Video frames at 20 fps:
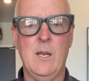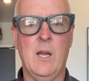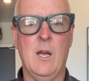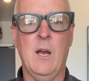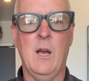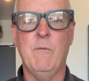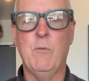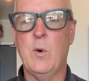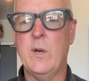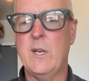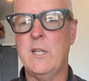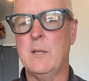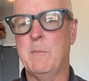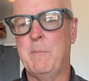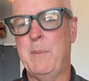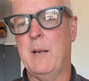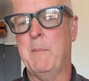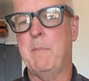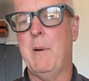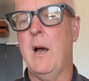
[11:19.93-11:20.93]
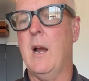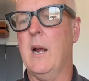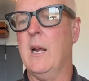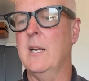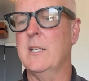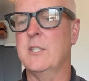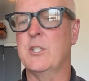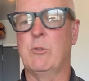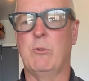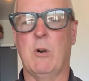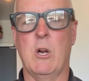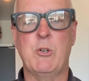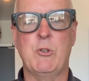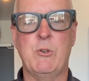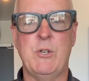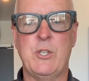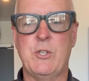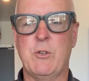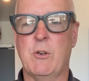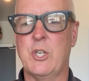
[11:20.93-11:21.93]
Avoiding the pickpockets,
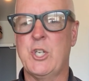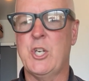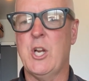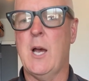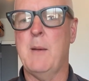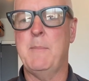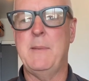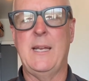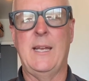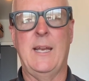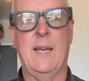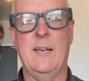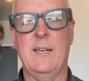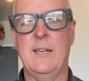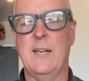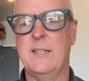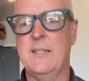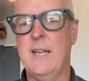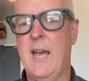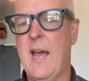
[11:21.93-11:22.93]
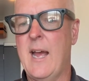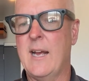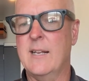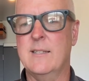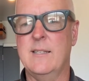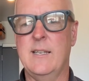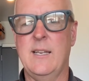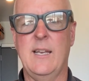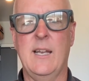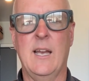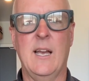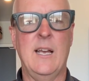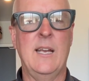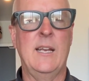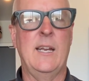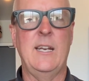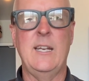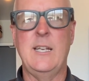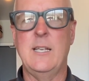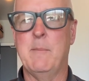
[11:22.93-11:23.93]
grocery store shopping, getting a taxi,
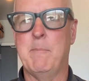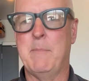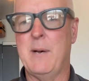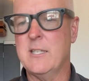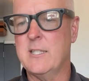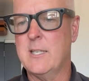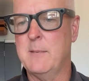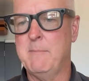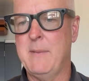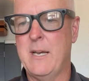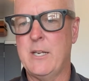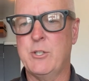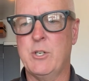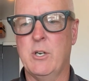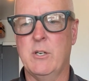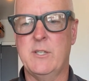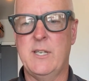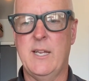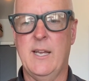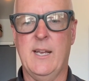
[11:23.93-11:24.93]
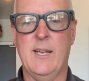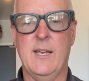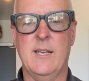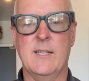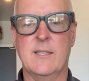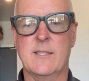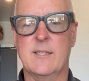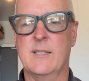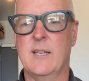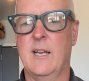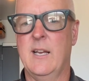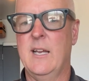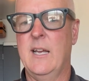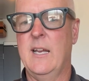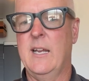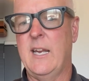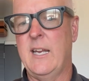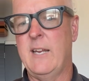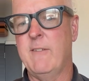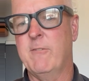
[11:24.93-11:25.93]
getting the bus and metro tickets,
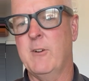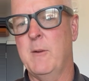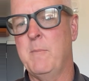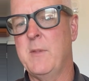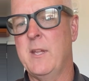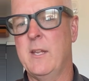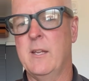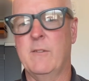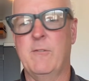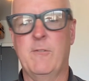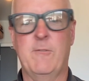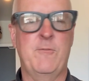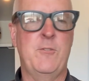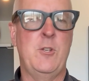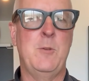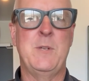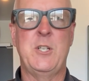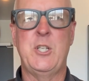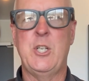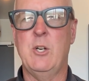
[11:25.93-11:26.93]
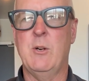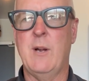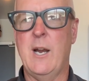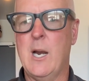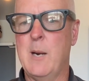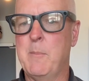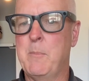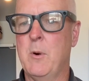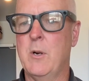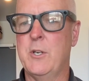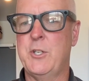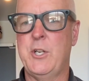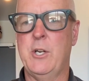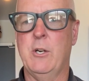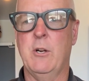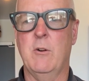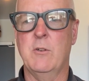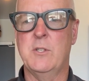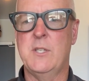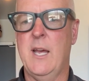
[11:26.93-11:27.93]
getting from the Fiumicino airport to
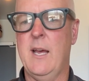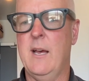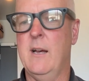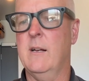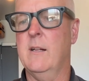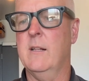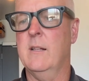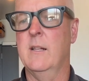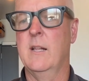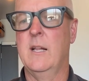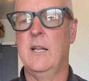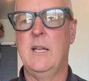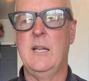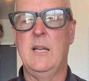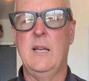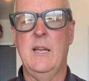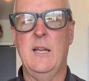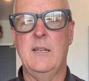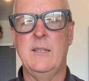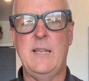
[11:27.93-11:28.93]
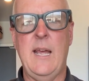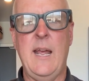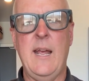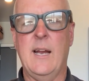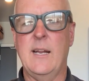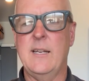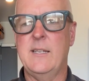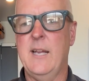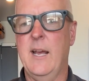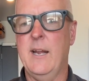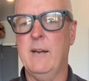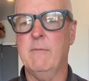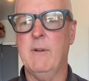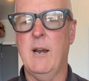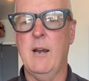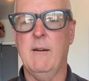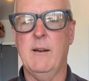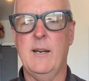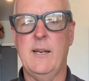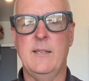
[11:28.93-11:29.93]
your hotel, day
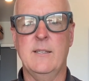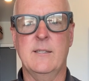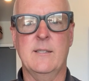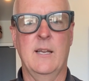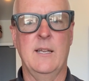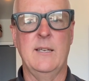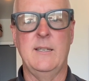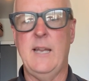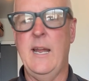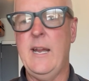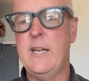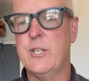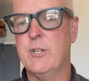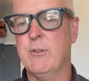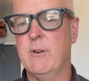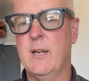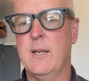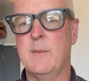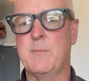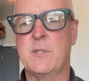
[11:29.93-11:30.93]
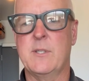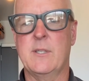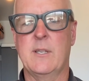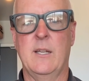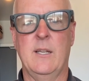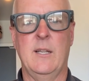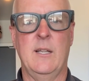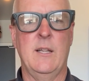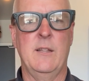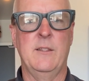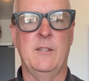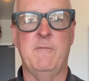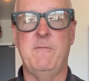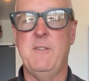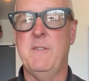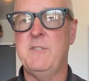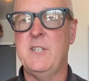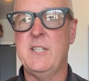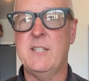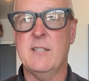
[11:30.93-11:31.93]
itineraries, day trips, the
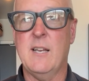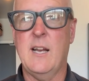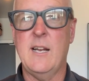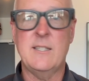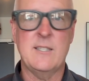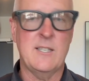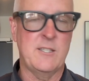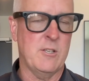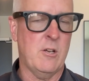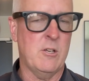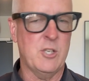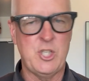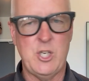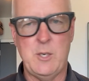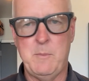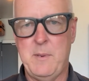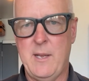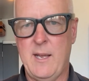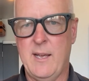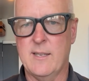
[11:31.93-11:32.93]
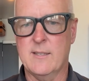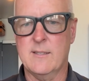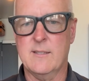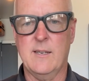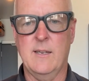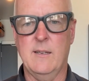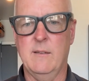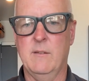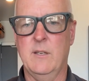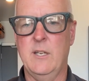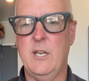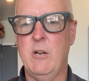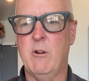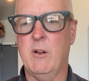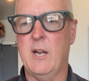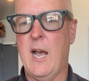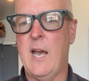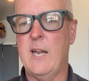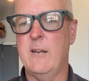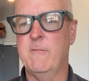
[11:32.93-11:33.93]
50 sites, it's all GPS,
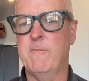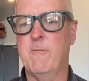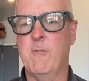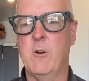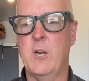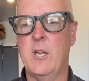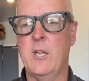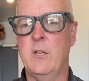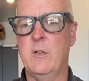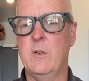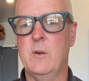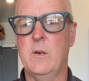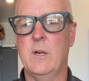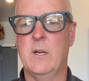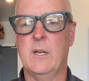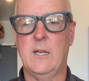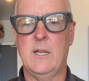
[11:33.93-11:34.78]
guided for you,